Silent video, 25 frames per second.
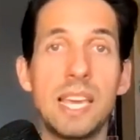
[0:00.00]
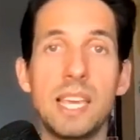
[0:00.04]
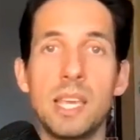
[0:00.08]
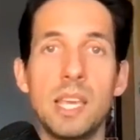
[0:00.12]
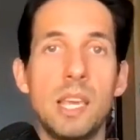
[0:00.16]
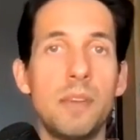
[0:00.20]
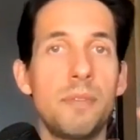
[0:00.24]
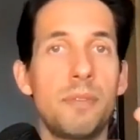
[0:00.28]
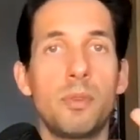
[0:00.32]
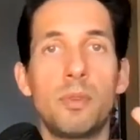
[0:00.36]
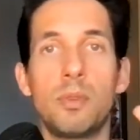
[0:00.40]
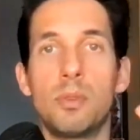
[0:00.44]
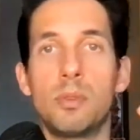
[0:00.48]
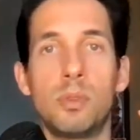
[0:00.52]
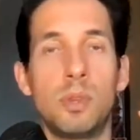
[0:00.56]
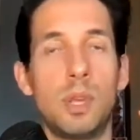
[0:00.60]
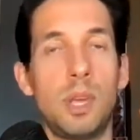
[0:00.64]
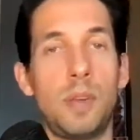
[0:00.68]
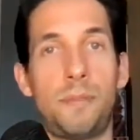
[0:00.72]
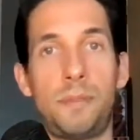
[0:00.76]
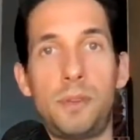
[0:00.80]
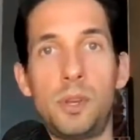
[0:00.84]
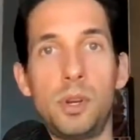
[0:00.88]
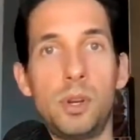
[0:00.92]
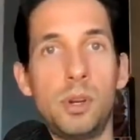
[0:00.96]
Even
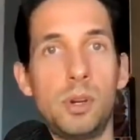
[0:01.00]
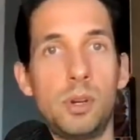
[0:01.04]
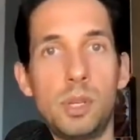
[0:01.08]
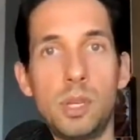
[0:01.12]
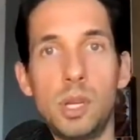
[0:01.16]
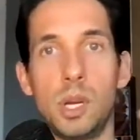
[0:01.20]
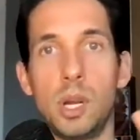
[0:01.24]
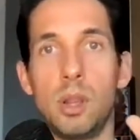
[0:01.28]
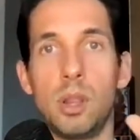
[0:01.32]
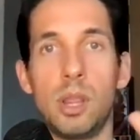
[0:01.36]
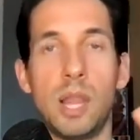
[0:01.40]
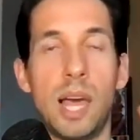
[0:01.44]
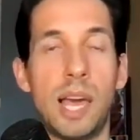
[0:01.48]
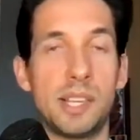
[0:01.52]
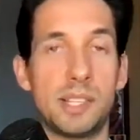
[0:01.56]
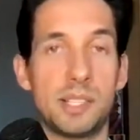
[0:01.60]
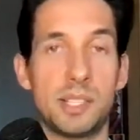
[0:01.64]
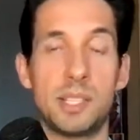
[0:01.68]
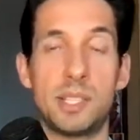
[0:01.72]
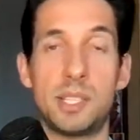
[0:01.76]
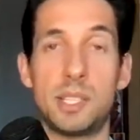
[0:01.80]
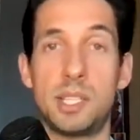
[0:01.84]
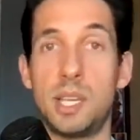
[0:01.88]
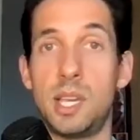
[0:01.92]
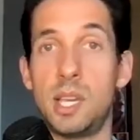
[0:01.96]
if you're, you know,
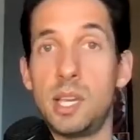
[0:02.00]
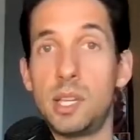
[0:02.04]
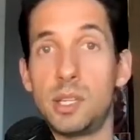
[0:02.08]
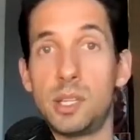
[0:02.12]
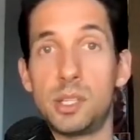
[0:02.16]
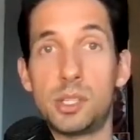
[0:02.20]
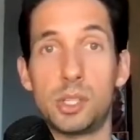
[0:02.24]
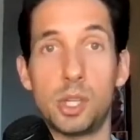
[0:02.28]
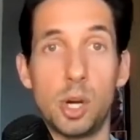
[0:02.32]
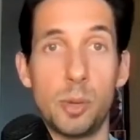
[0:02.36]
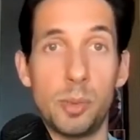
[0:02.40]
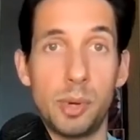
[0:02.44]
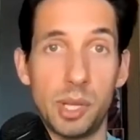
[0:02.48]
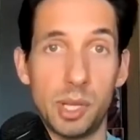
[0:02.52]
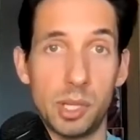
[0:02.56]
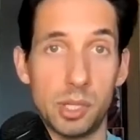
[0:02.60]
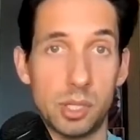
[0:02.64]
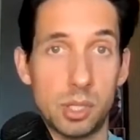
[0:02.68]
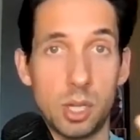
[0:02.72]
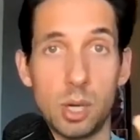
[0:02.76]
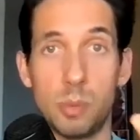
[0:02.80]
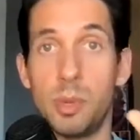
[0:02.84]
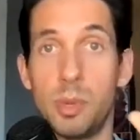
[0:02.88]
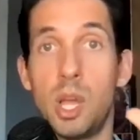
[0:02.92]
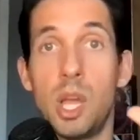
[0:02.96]
licensing and determining a
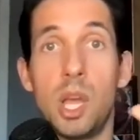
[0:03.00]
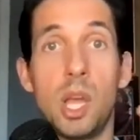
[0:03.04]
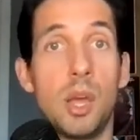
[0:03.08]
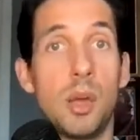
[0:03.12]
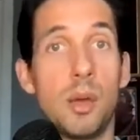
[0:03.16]
term,